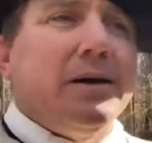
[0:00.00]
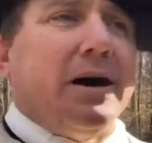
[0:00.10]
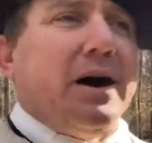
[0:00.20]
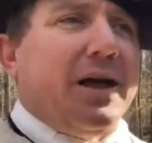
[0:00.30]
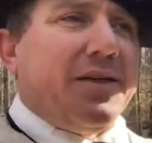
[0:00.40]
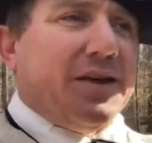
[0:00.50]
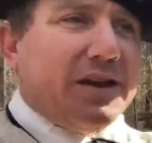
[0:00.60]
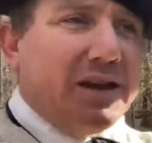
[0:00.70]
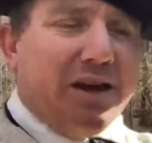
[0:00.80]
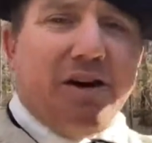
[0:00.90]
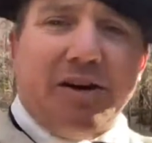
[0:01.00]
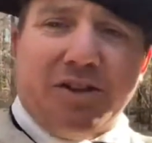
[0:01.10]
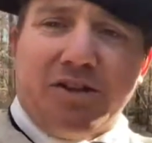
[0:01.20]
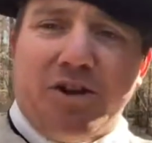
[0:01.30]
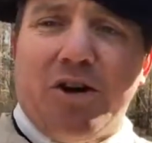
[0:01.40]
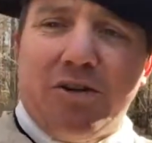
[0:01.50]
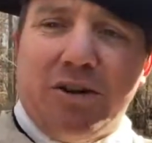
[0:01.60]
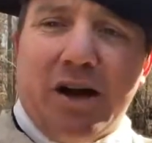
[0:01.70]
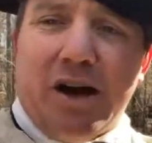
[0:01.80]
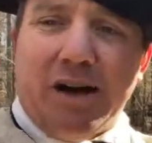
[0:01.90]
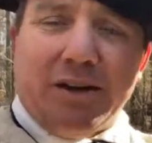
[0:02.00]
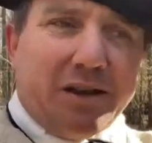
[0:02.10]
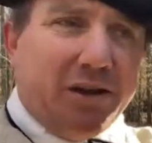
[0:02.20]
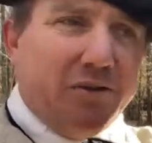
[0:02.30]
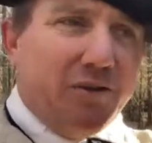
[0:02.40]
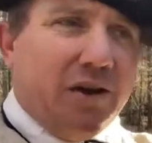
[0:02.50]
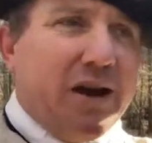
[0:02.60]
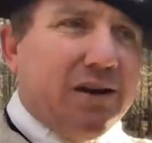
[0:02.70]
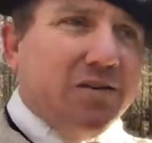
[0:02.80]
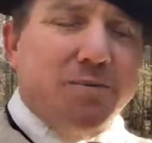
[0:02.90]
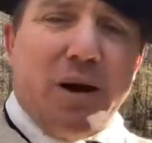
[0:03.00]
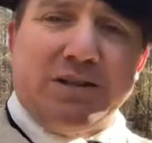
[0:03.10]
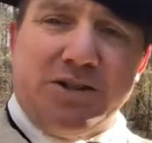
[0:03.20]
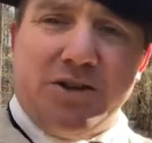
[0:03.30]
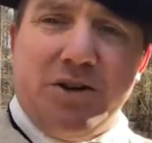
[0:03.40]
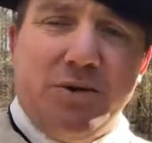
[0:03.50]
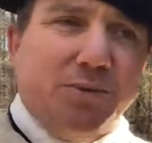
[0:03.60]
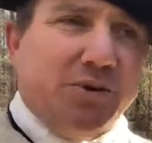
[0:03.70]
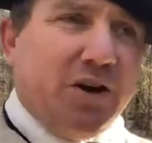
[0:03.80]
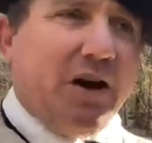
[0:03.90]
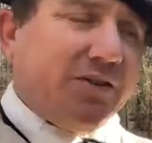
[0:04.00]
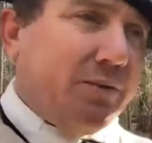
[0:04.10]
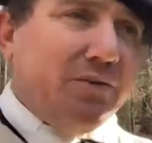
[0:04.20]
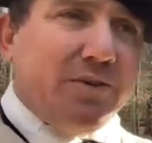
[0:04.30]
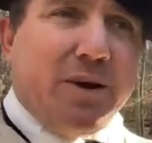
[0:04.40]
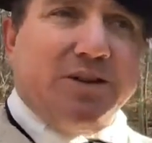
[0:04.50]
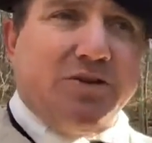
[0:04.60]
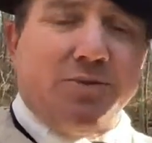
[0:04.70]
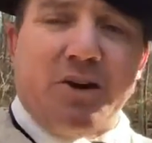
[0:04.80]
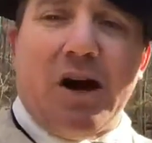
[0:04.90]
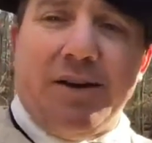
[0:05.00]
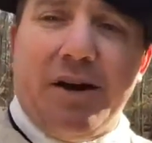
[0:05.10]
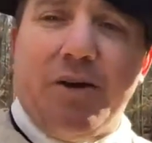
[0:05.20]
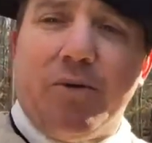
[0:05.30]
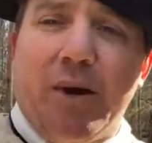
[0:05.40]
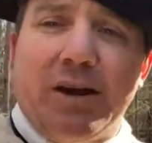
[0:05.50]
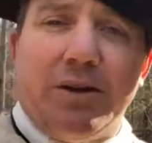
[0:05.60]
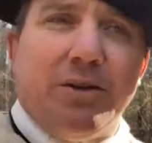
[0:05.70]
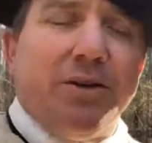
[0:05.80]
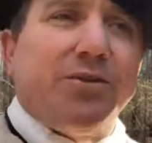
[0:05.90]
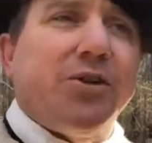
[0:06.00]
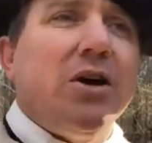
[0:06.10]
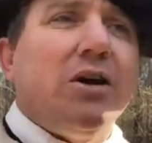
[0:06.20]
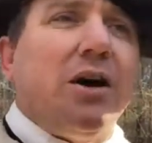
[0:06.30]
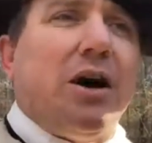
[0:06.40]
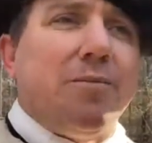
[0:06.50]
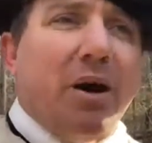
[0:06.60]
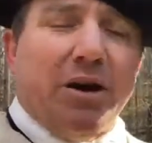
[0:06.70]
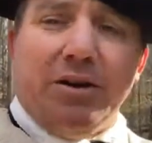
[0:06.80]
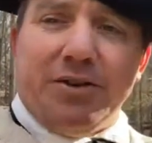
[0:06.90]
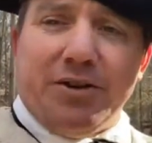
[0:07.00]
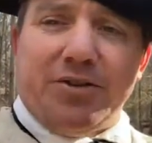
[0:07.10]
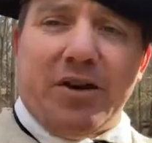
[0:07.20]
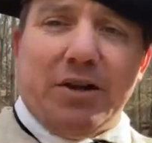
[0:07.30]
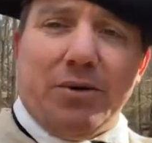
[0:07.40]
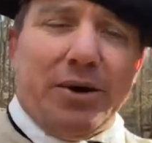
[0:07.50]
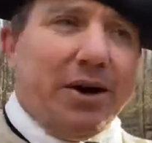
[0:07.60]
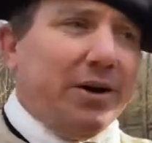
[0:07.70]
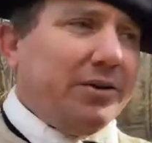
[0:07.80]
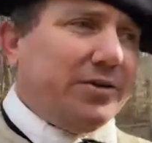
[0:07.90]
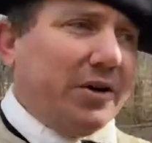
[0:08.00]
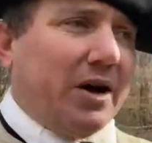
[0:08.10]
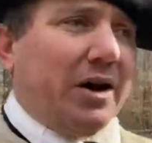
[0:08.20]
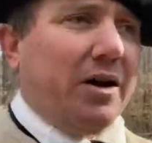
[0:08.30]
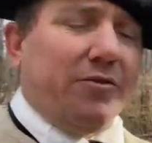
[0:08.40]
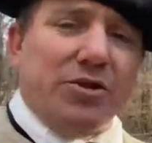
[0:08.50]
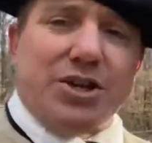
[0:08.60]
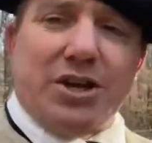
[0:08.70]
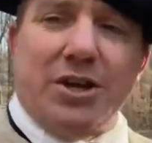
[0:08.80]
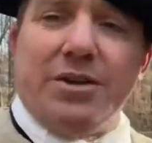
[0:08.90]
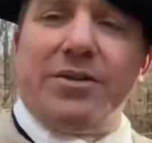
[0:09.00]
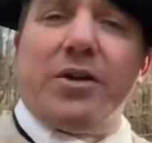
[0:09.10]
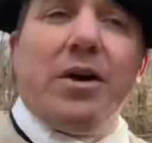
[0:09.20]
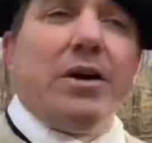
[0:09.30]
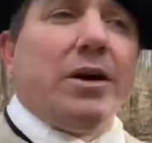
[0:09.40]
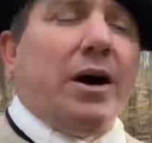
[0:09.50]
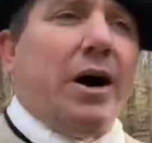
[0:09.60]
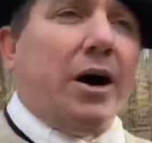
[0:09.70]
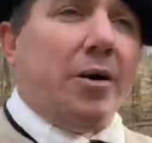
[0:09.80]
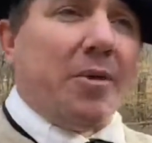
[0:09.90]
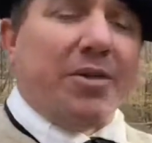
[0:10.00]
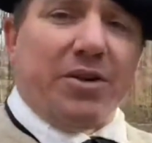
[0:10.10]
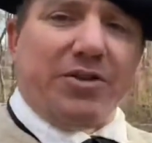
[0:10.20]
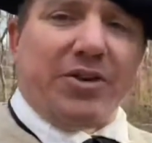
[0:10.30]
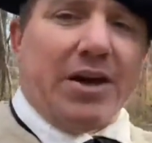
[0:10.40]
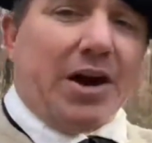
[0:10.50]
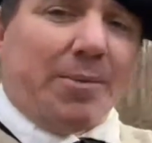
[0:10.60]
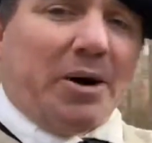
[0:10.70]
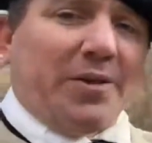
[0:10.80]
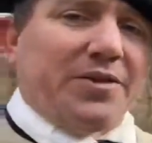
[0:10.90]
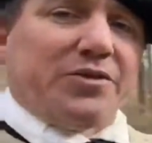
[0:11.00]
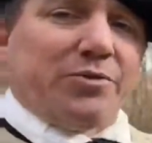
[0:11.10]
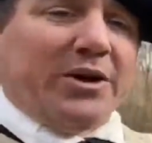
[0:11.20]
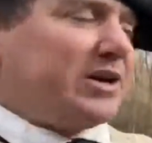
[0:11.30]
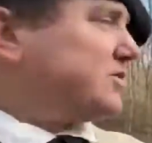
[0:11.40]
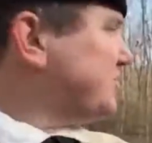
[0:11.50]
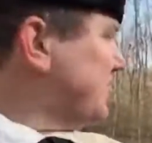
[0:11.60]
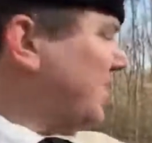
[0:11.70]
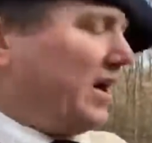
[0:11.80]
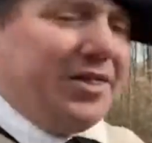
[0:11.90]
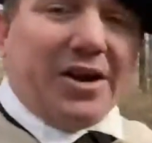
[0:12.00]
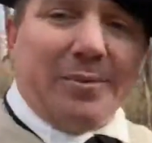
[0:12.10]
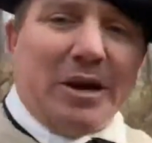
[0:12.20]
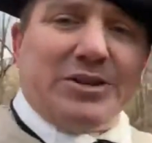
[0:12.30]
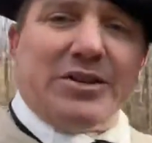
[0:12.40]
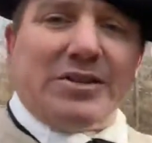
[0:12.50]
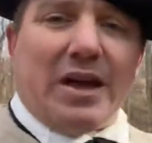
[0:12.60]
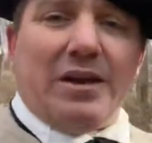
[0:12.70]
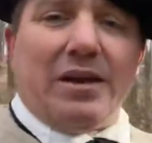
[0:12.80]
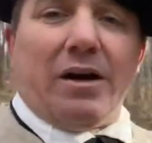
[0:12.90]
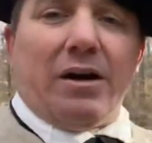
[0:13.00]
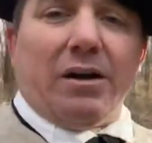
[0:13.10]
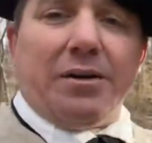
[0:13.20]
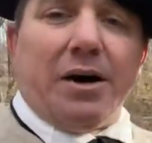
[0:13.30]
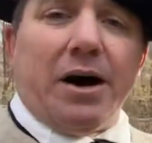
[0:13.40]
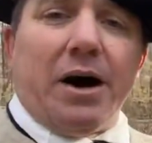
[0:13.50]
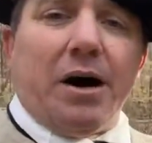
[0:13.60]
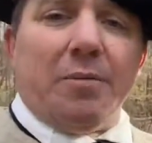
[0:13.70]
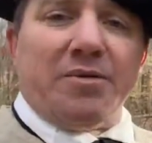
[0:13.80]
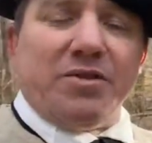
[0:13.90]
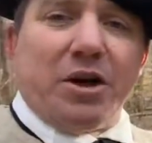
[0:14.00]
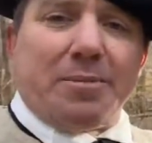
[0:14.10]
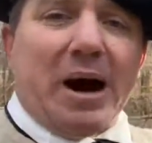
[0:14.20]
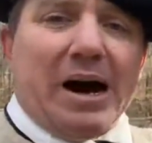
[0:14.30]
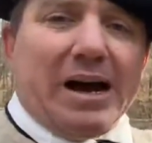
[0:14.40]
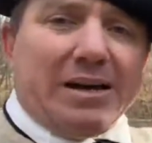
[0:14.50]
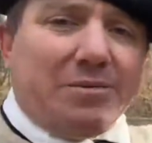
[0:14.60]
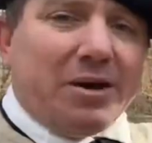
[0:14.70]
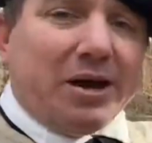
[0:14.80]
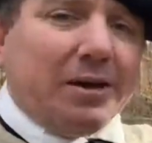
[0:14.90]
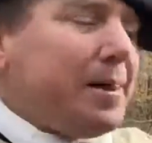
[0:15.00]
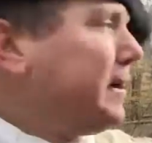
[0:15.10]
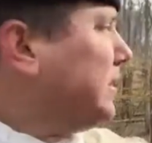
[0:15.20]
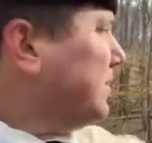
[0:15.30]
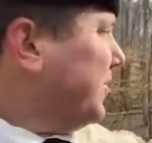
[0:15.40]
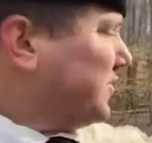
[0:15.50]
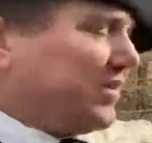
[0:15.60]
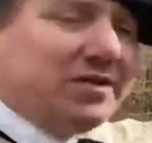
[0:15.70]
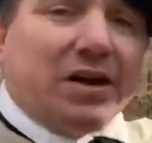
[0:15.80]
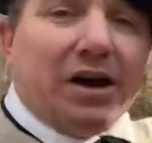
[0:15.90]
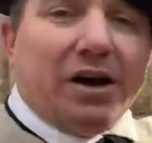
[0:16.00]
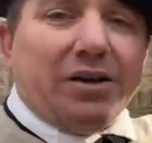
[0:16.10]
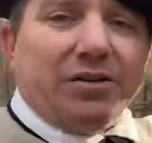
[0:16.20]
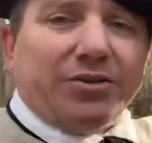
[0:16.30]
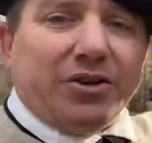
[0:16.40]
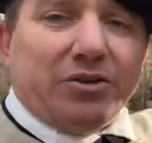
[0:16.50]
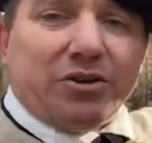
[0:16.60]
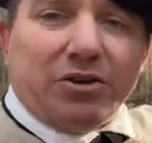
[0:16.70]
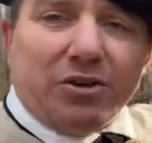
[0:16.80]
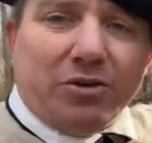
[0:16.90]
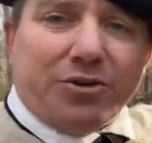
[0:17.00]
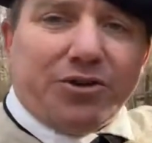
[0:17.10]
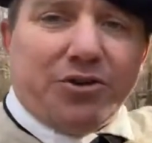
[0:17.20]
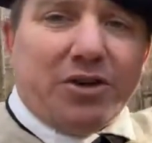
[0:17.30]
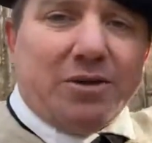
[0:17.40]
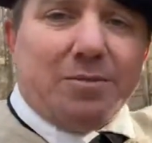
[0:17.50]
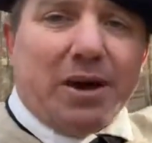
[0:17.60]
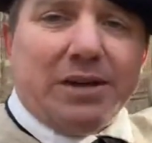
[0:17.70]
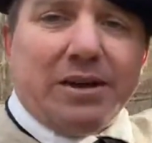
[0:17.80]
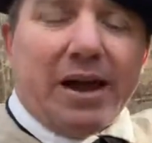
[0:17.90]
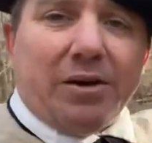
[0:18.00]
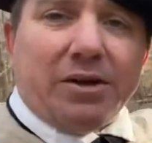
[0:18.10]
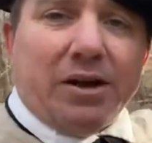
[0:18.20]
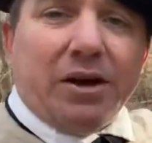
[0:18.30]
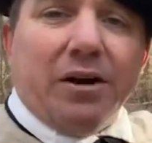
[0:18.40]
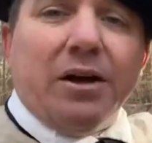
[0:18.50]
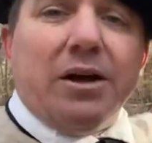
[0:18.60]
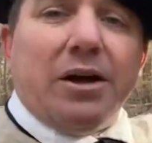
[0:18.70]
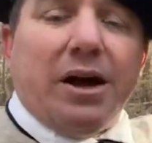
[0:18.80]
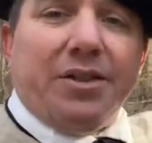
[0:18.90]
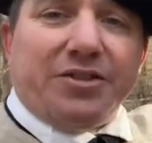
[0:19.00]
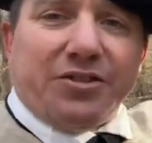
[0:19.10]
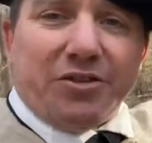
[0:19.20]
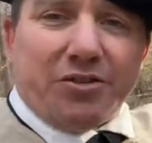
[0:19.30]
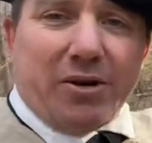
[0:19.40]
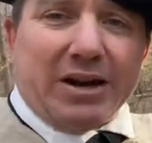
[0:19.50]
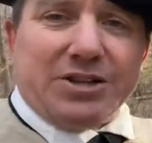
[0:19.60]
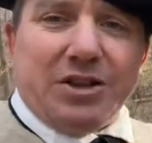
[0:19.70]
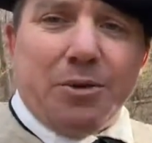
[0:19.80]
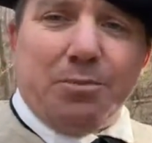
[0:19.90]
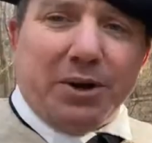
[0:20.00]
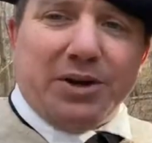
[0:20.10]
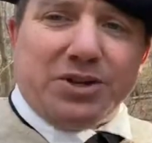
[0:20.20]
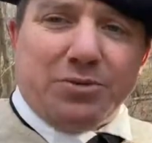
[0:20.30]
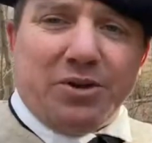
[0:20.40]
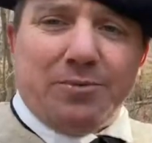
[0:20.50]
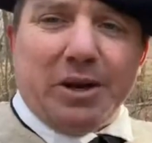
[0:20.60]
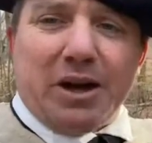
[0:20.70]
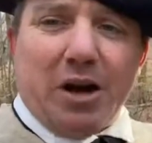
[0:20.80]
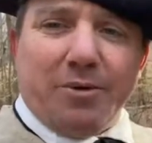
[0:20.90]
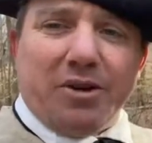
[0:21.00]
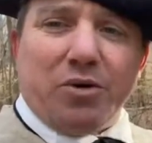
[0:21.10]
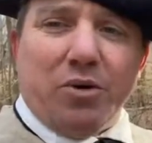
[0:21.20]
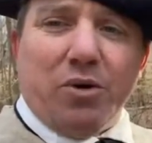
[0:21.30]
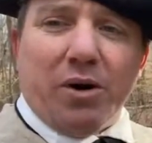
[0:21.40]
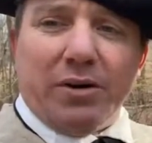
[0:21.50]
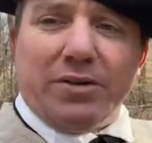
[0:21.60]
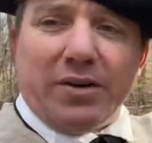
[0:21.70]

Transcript: And then here at the third line, Nathaniel Greene had his best troops, some of his best troops, Continental, regulars, Marylanders, Delawares, Virginians, and they're set up on this ridge that I'm actually standing on. If you look behind me, this is, you'll see there's a little stream bed down here. This is the direction the British would have been coming towards.